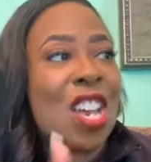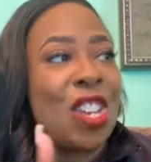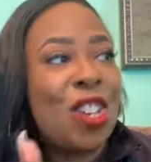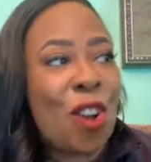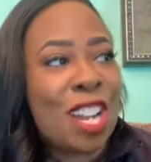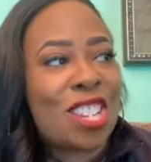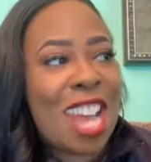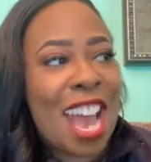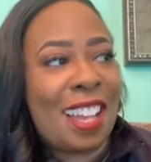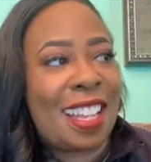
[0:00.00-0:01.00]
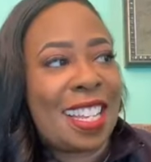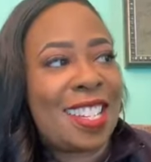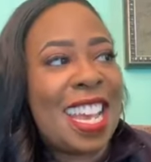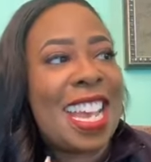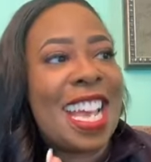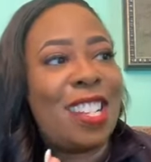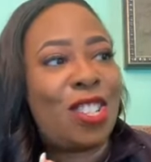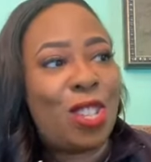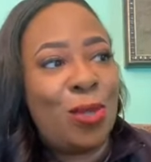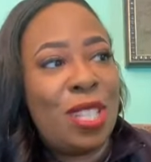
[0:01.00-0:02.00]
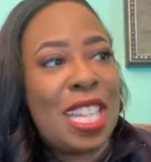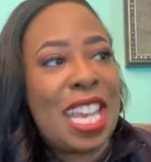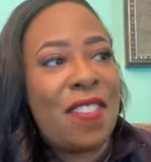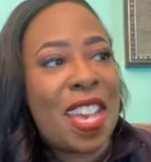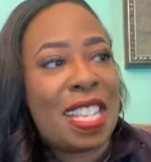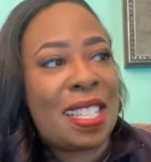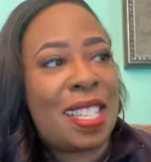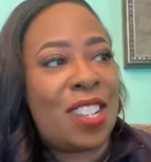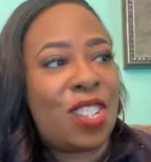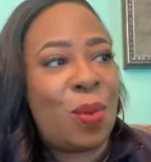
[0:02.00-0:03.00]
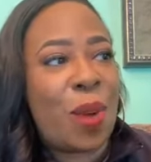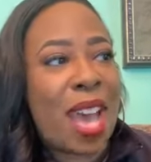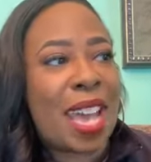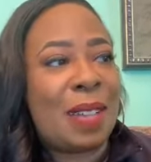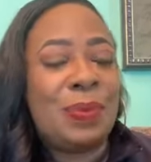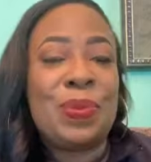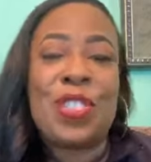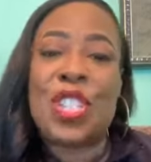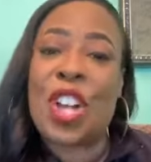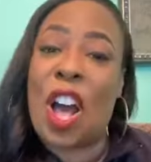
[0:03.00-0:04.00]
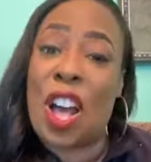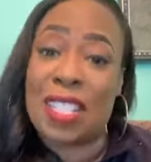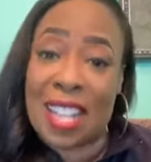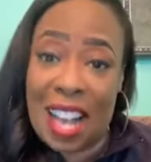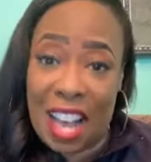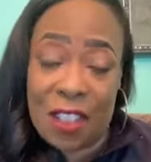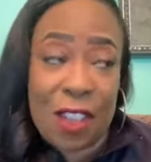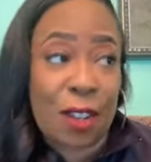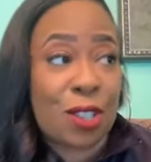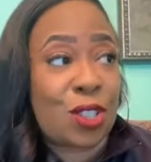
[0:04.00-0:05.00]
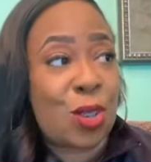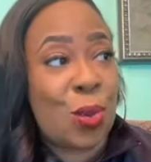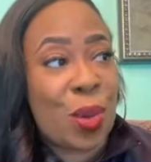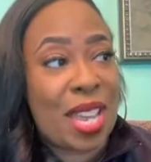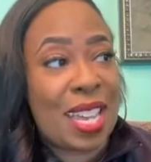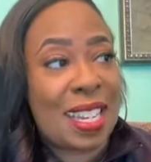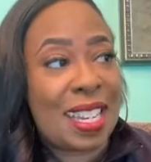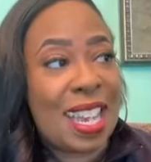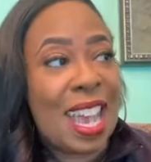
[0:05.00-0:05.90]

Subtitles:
Your challenge is to live in such a way to cause others to win.